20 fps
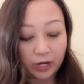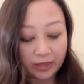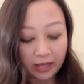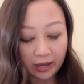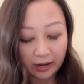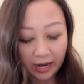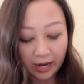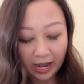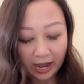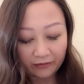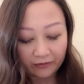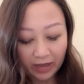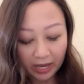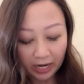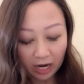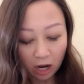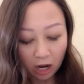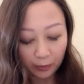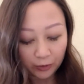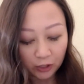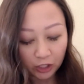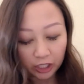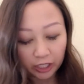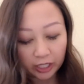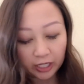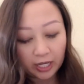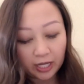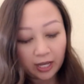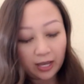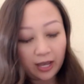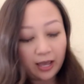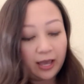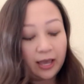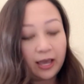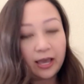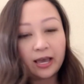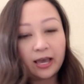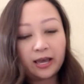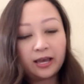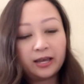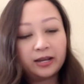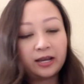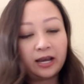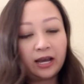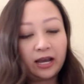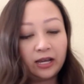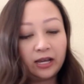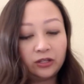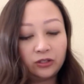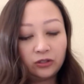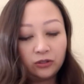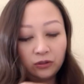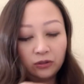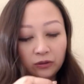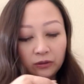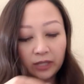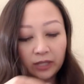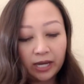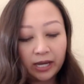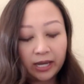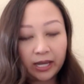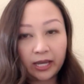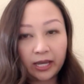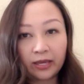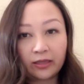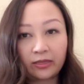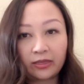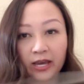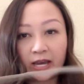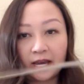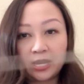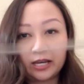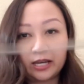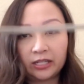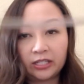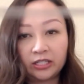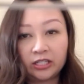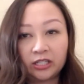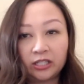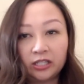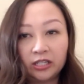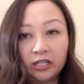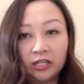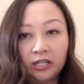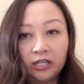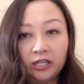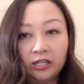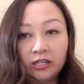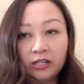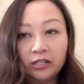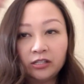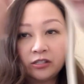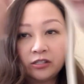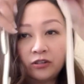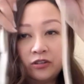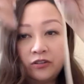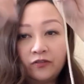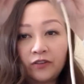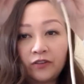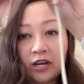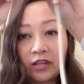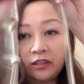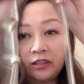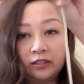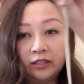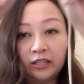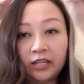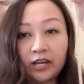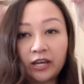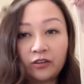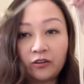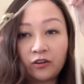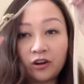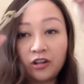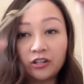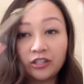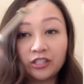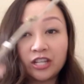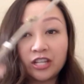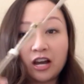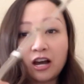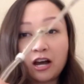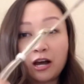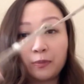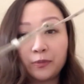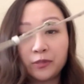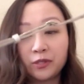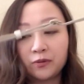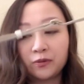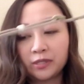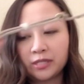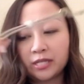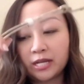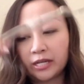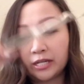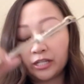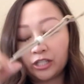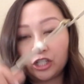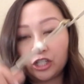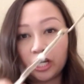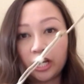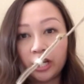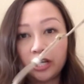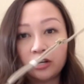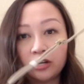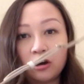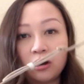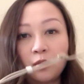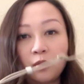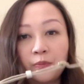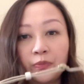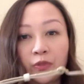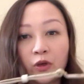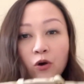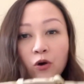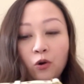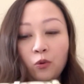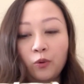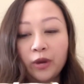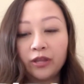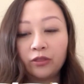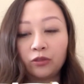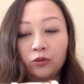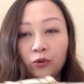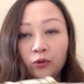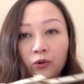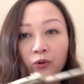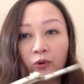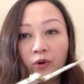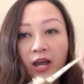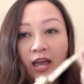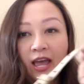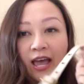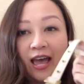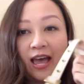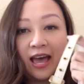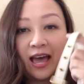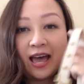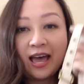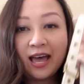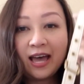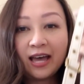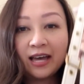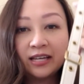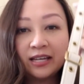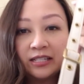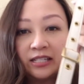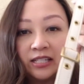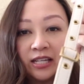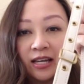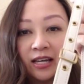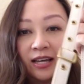that I have that option. And I do like that, so you've got the leather on top, so it's not a chain the whole way through. And